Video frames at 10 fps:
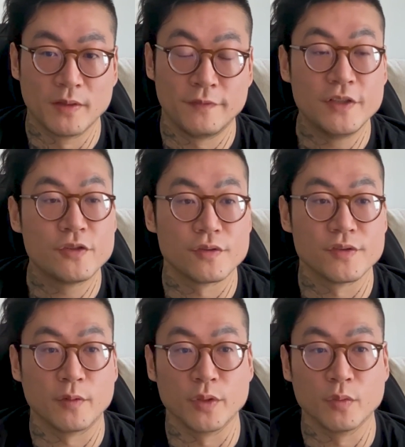features
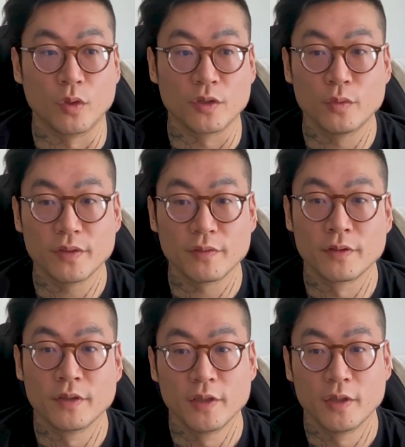that we work with
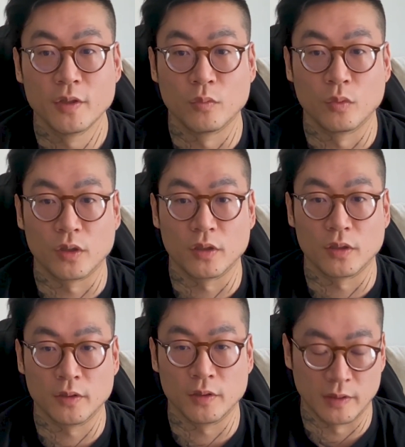
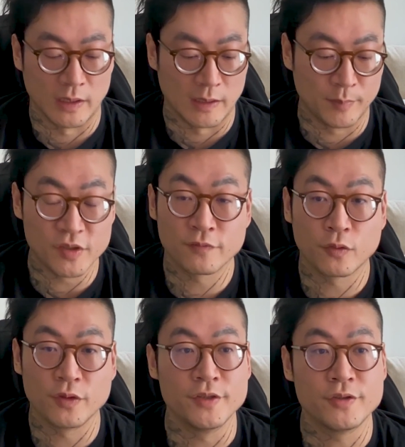were pushed
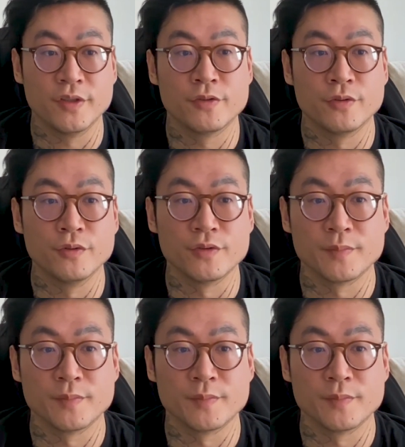for and introduced